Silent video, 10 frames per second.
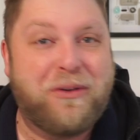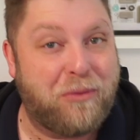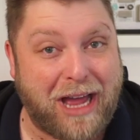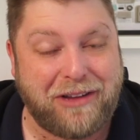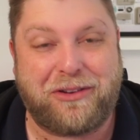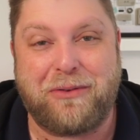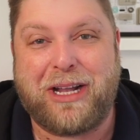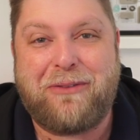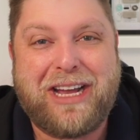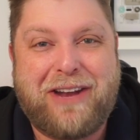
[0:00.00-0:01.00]
Right, so
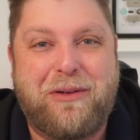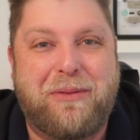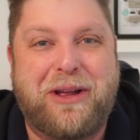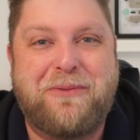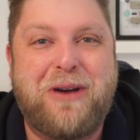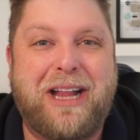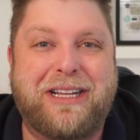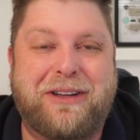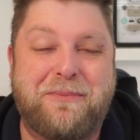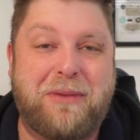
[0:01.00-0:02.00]
hello again everybody and
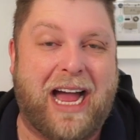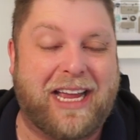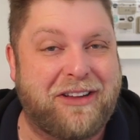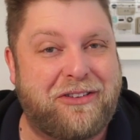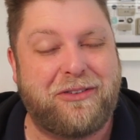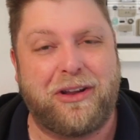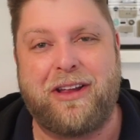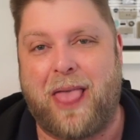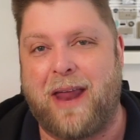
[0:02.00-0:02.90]
welcome back. What?